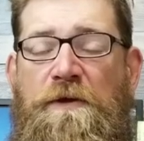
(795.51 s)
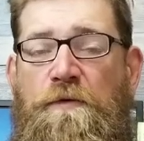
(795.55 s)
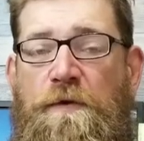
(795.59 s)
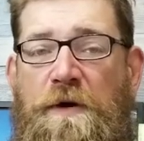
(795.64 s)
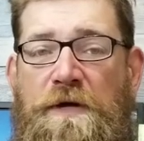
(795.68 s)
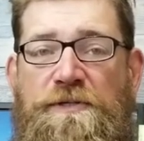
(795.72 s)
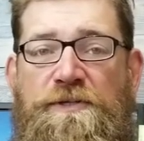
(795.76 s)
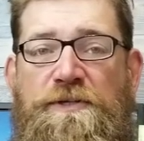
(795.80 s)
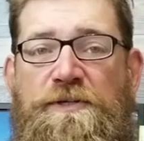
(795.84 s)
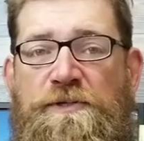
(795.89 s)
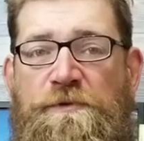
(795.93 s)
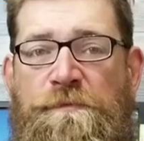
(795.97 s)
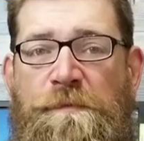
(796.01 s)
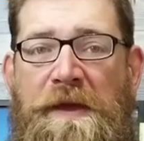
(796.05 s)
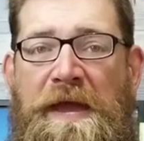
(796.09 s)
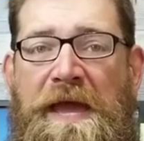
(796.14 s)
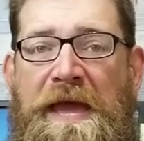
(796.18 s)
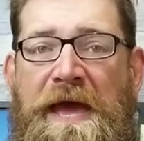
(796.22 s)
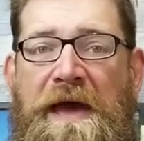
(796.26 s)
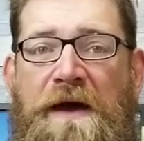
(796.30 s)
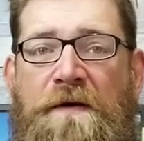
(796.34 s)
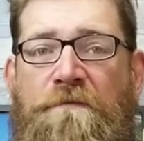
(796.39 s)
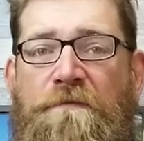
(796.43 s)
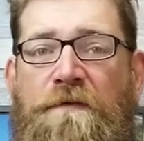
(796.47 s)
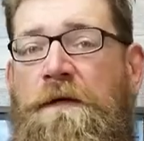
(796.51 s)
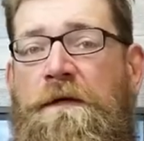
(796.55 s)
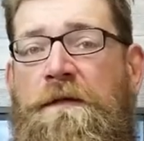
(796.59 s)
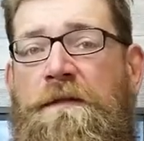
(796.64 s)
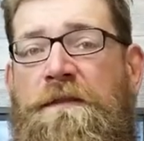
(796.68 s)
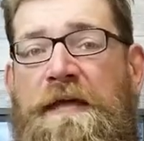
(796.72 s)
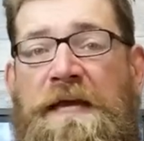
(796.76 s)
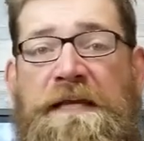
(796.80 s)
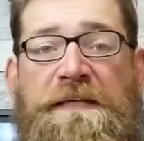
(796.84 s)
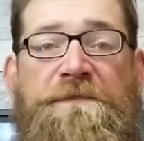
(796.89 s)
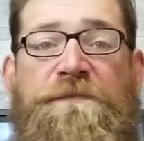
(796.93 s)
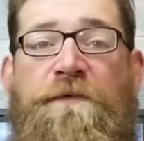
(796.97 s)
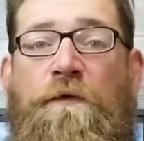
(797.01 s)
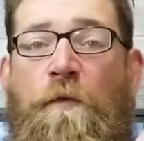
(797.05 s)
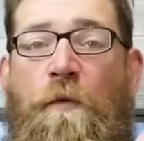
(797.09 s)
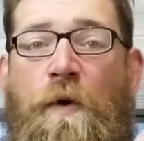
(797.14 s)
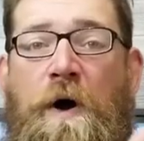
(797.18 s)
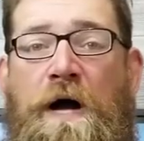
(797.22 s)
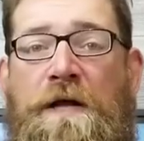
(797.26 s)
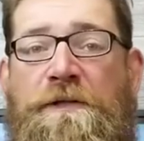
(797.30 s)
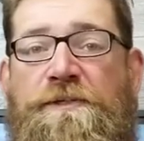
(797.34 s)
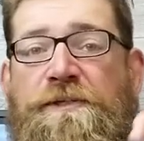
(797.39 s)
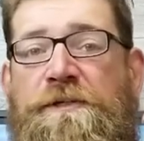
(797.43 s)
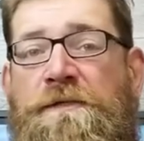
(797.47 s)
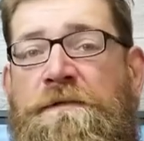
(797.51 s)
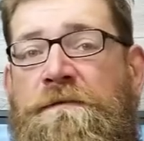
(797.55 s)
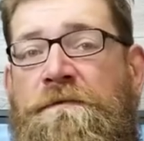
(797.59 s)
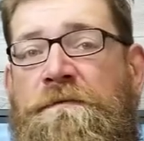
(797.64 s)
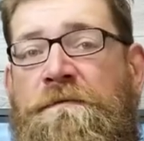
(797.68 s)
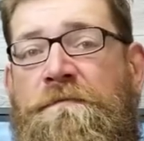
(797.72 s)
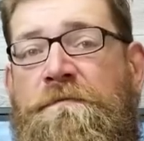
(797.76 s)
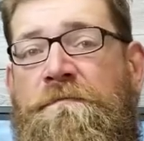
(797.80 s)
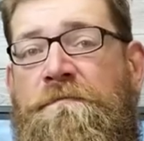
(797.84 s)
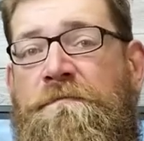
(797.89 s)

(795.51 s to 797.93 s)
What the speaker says: questions you may have. Thanks for watching.